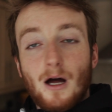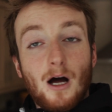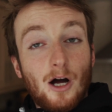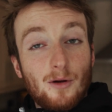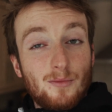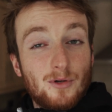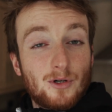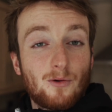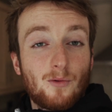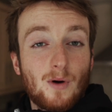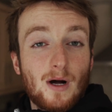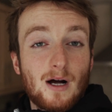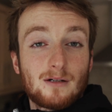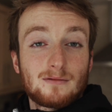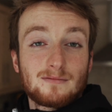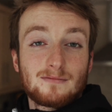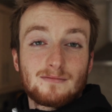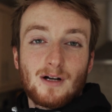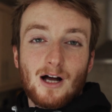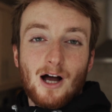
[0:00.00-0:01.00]
Hope you're all
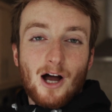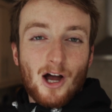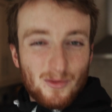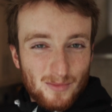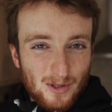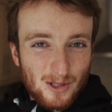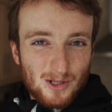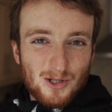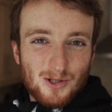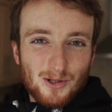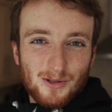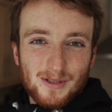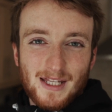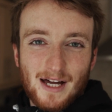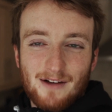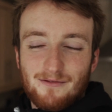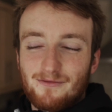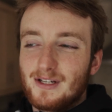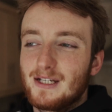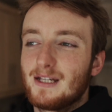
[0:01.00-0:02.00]
well. Hope you enjoyed
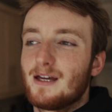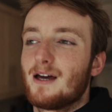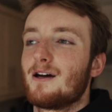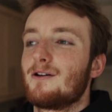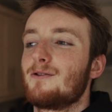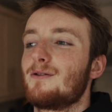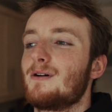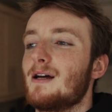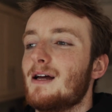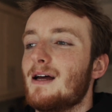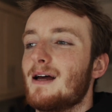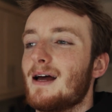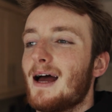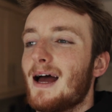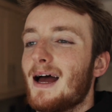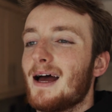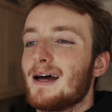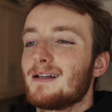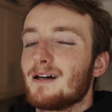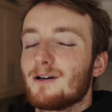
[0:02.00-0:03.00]
that video
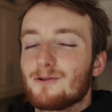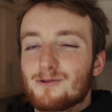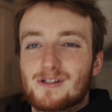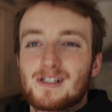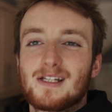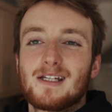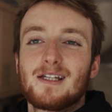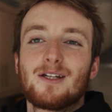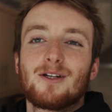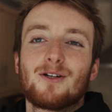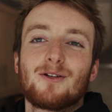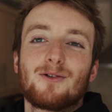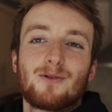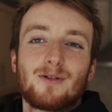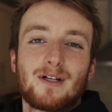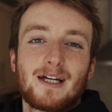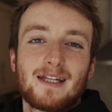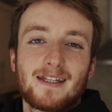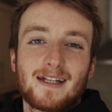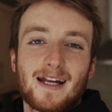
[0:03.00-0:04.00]
and I will see
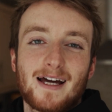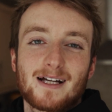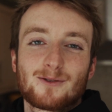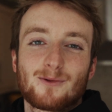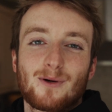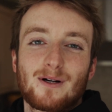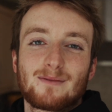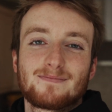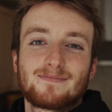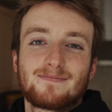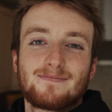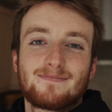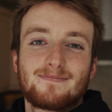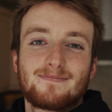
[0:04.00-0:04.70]
you in the next one.